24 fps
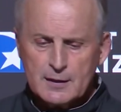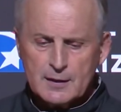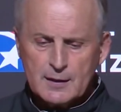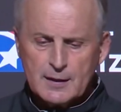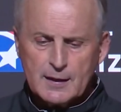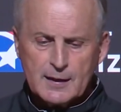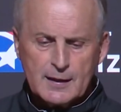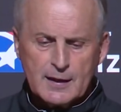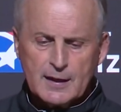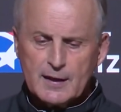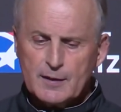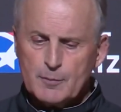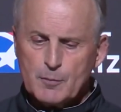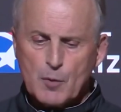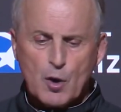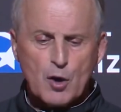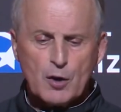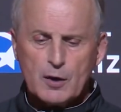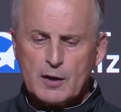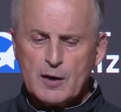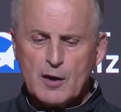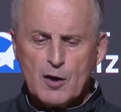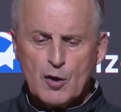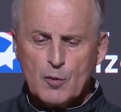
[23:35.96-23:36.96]
And again,
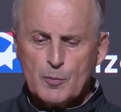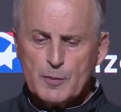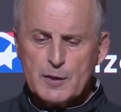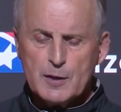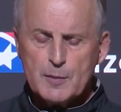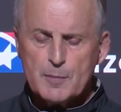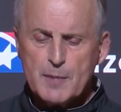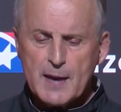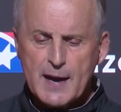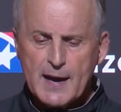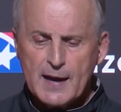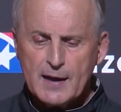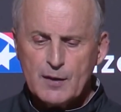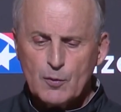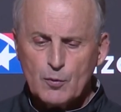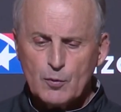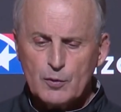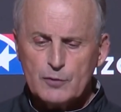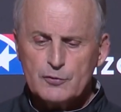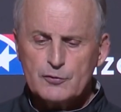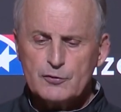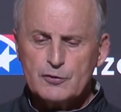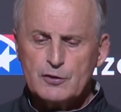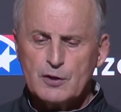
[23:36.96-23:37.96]
Mark called me about it.
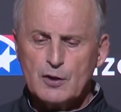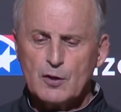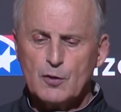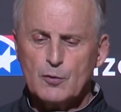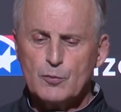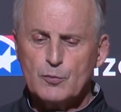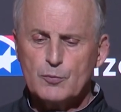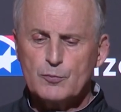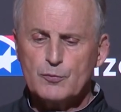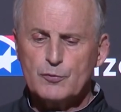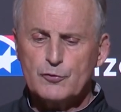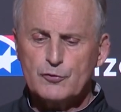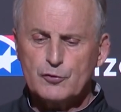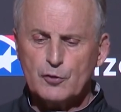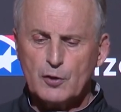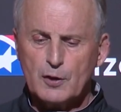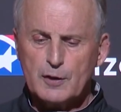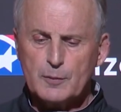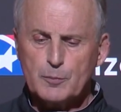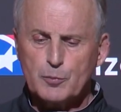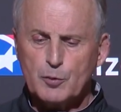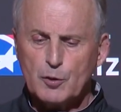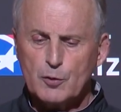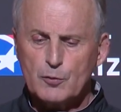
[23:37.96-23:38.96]
Was you know
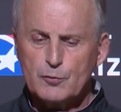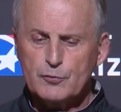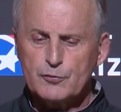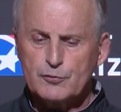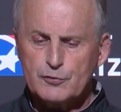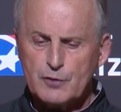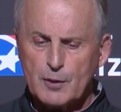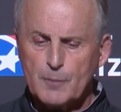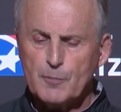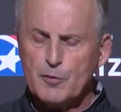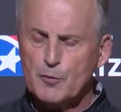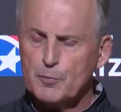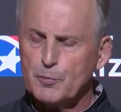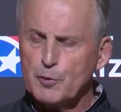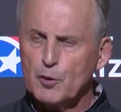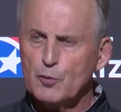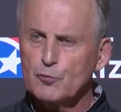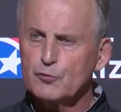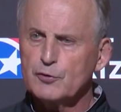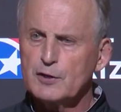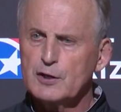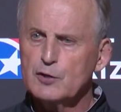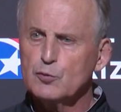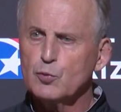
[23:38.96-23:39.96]
certainly pro, some of the
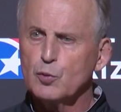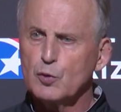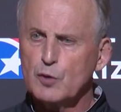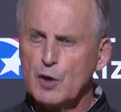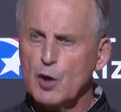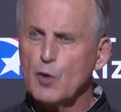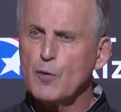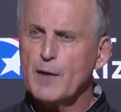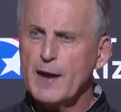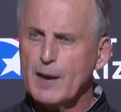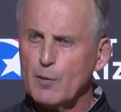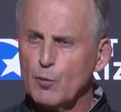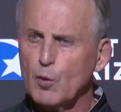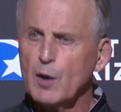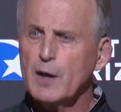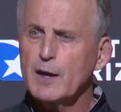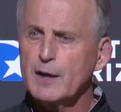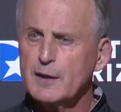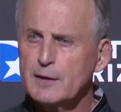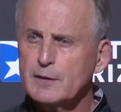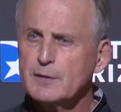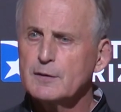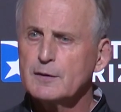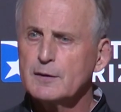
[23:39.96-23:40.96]
proceeds will go that
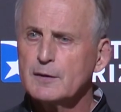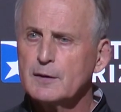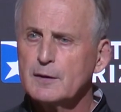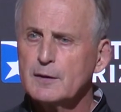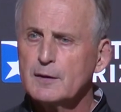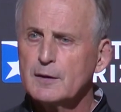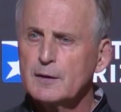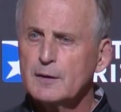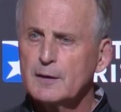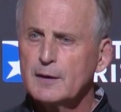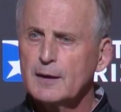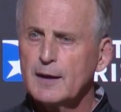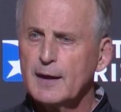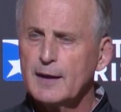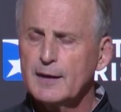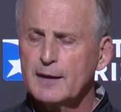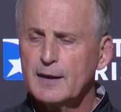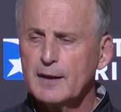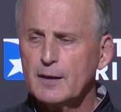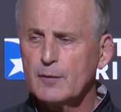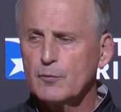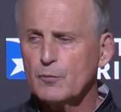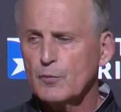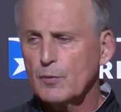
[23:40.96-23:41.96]
way, and
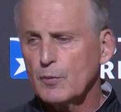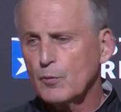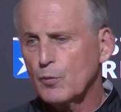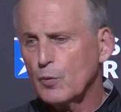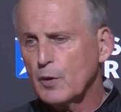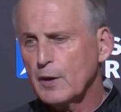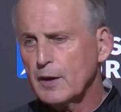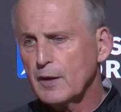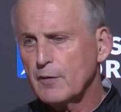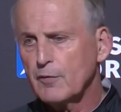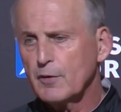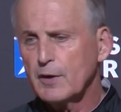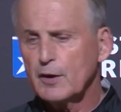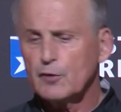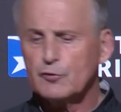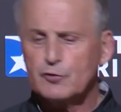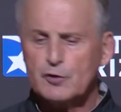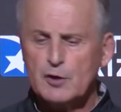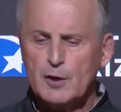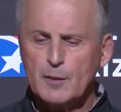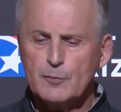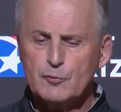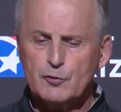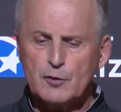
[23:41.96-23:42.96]
then whatever else
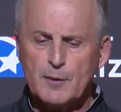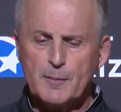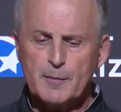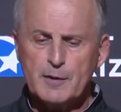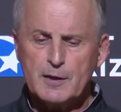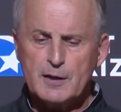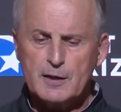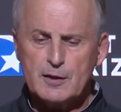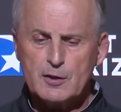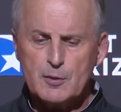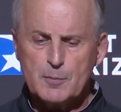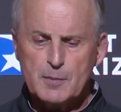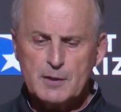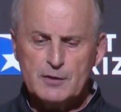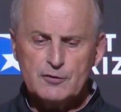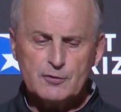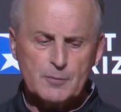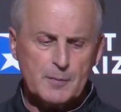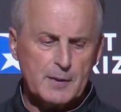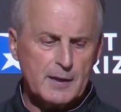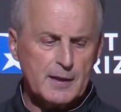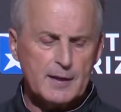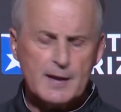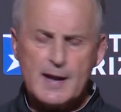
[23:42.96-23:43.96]
comes from it, it could be
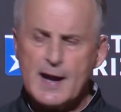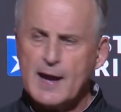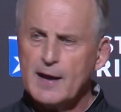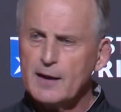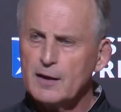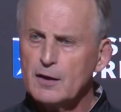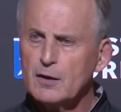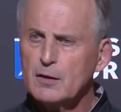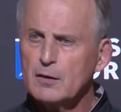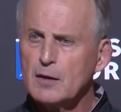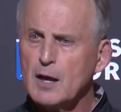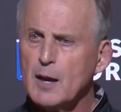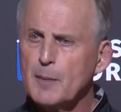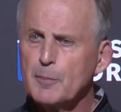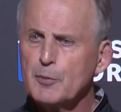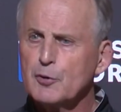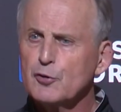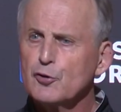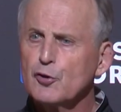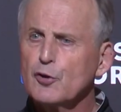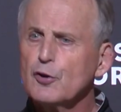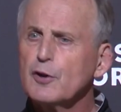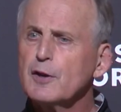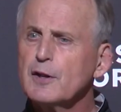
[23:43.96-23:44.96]
some NIL
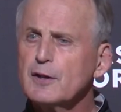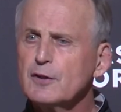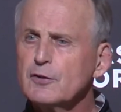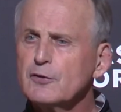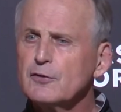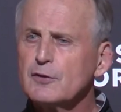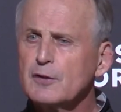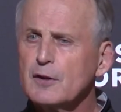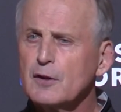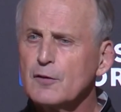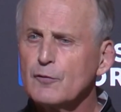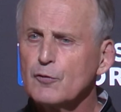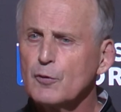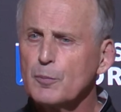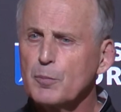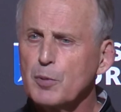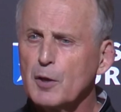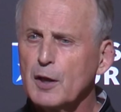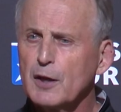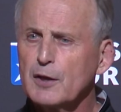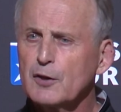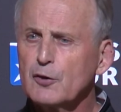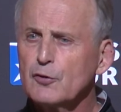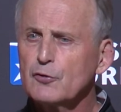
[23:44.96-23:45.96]
opportunities for
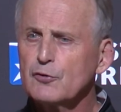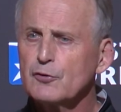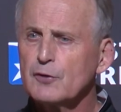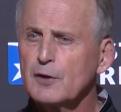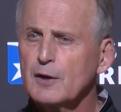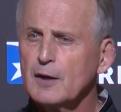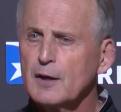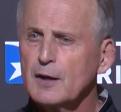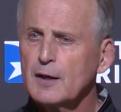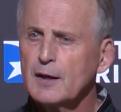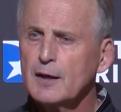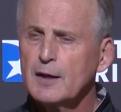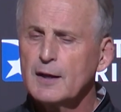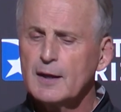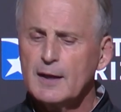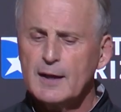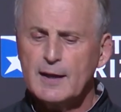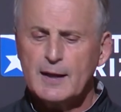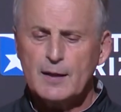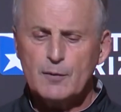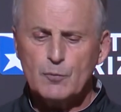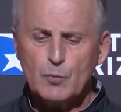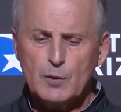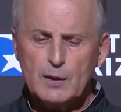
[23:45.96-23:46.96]
players,
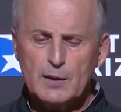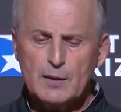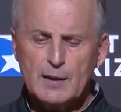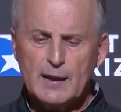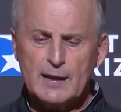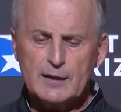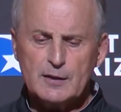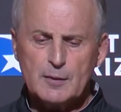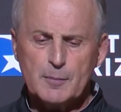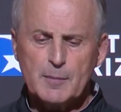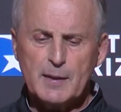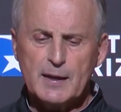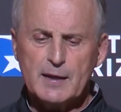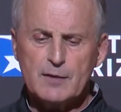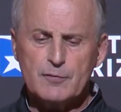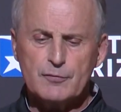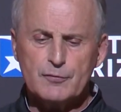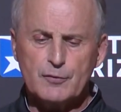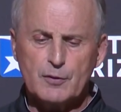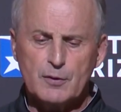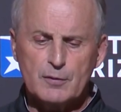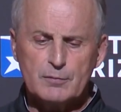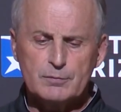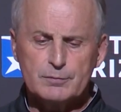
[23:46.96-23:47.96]
and we'd like to make it
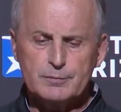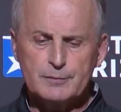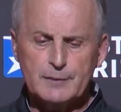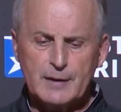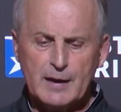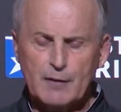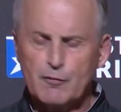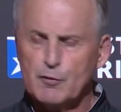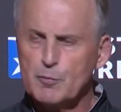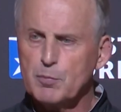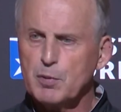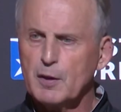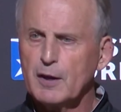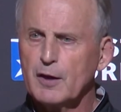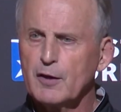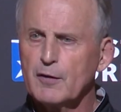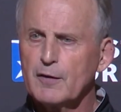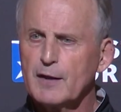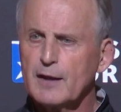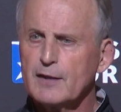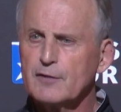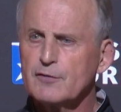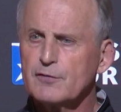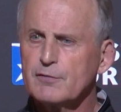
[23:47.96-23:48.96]
for every player
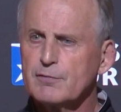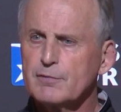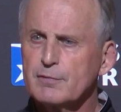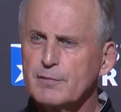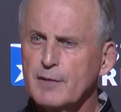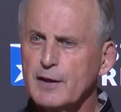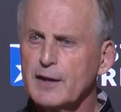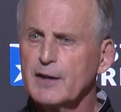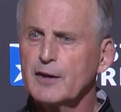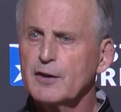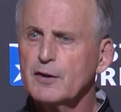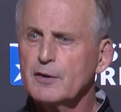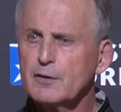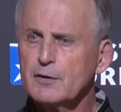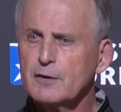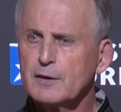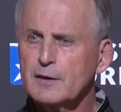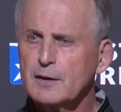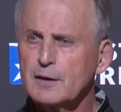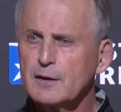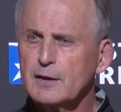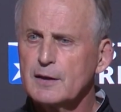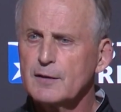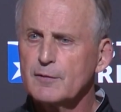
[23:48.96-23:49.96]
that's there,
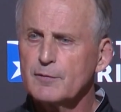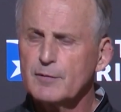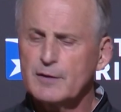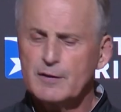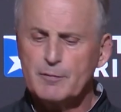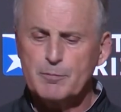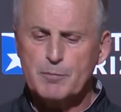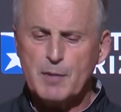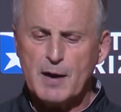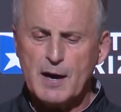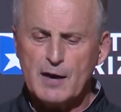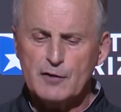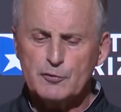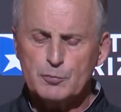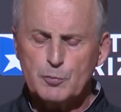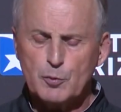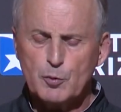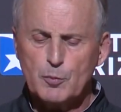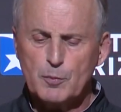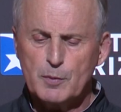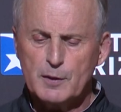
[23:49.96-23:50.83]
if if possible.